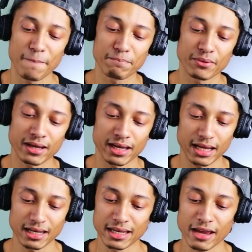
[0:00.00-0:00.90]

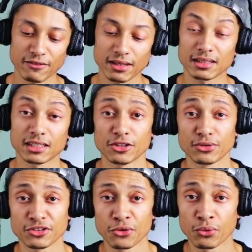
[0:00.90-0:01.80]
But definitely
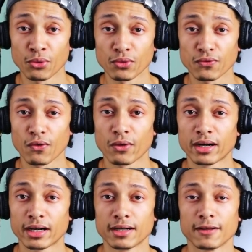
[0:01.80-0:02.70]
use Google
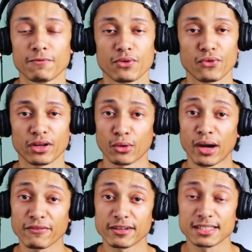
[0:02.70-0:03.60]
for for your
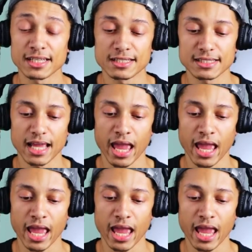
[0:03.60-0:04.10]
references.